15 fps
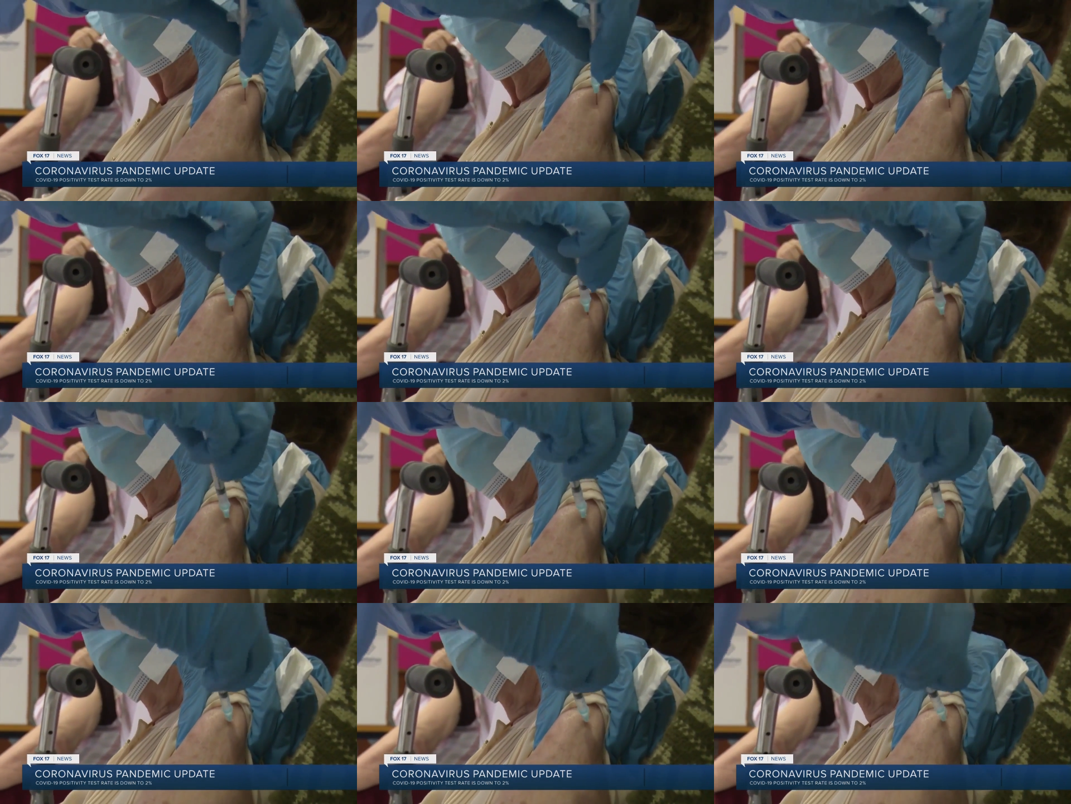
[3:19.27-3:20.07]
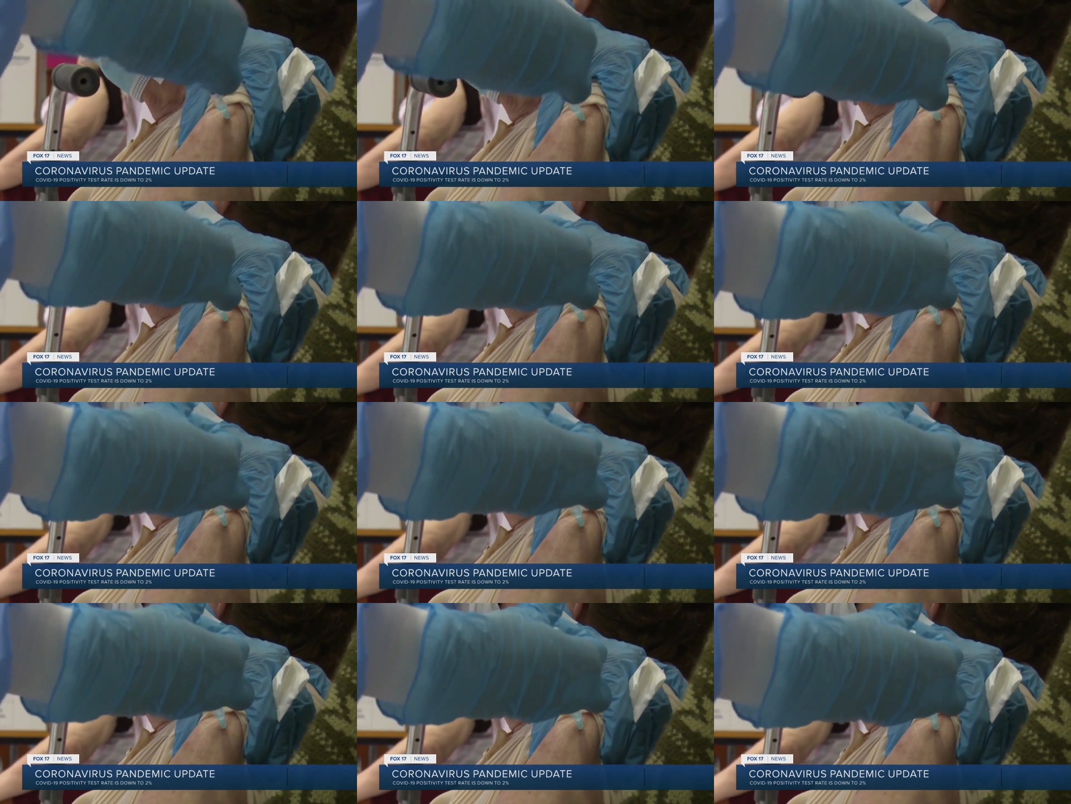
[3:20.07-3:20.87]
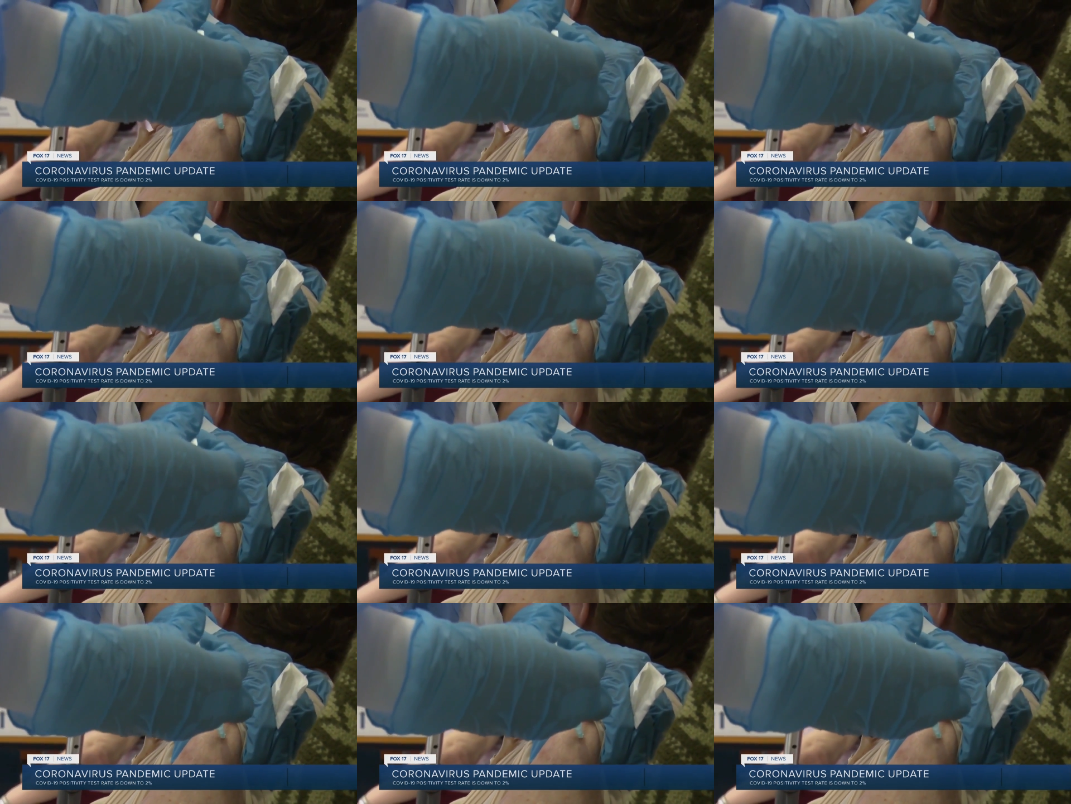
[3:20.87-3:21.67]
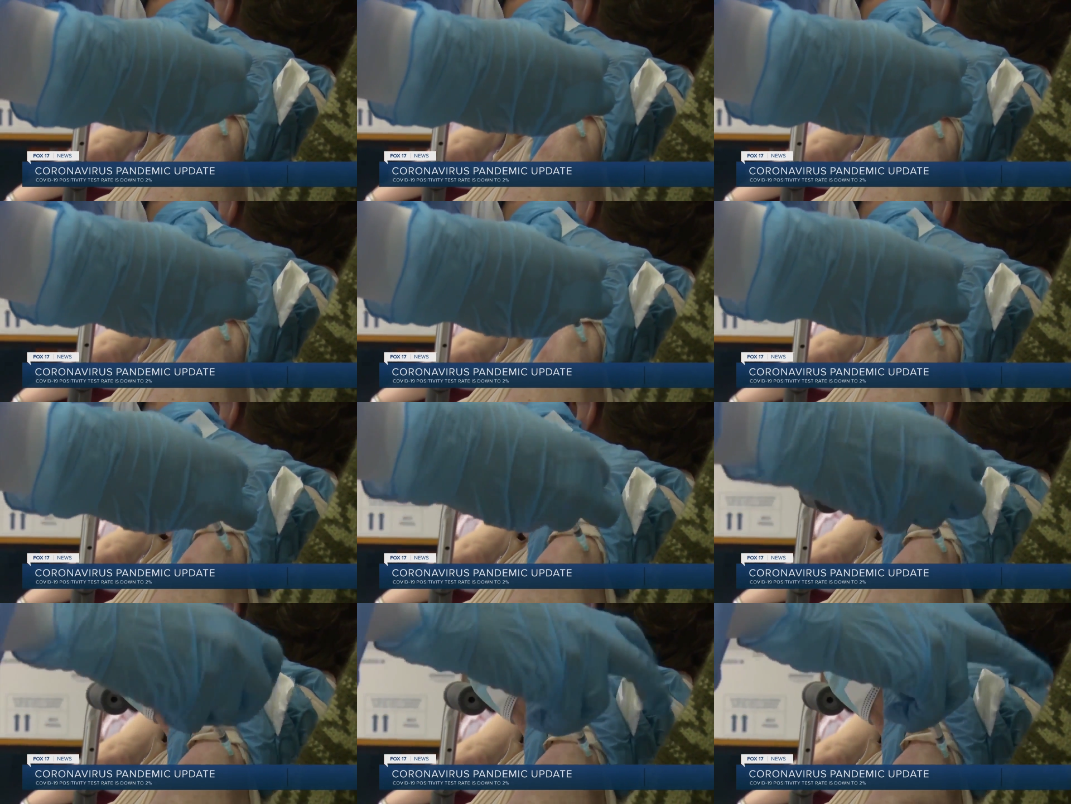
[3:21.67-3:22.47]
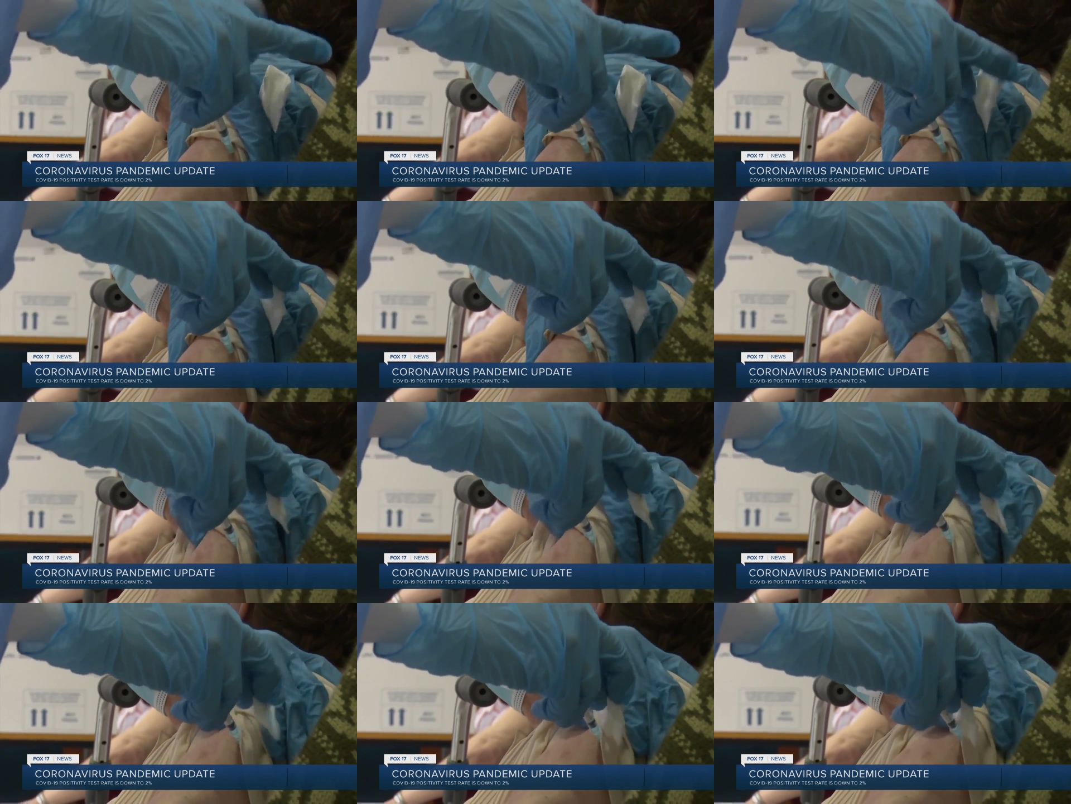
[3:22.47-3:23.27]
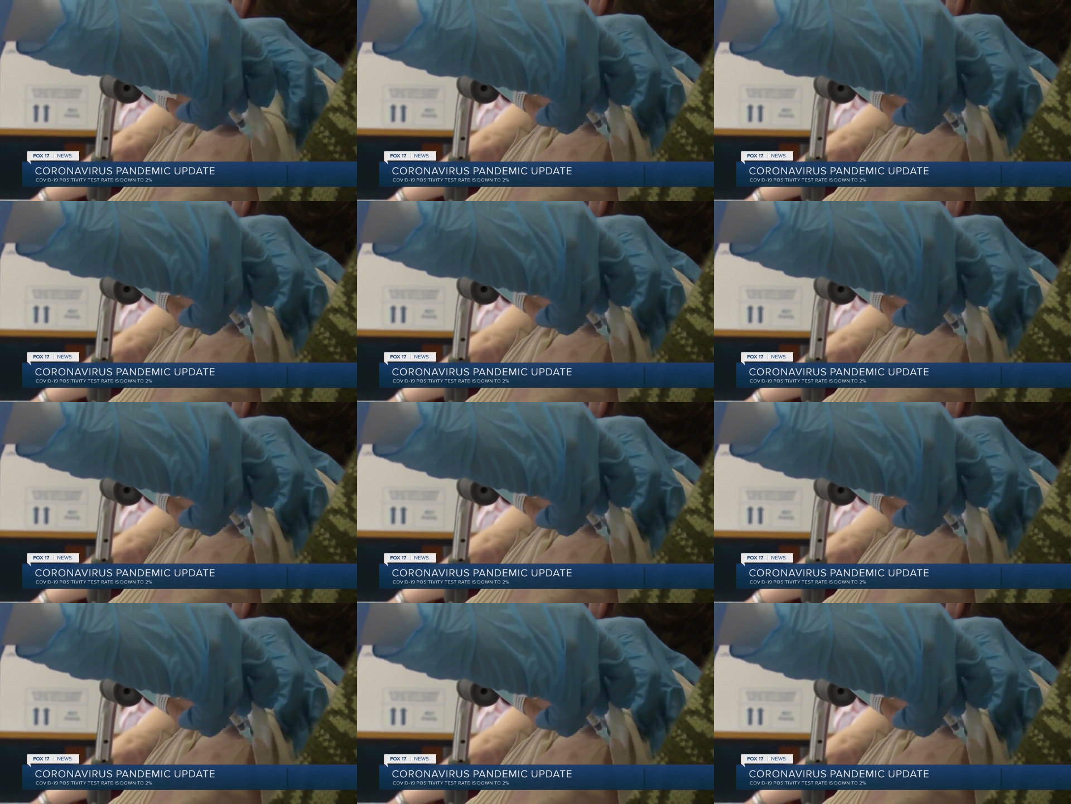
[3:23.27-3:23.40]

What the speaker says: No face is visible, so there are no lips to read.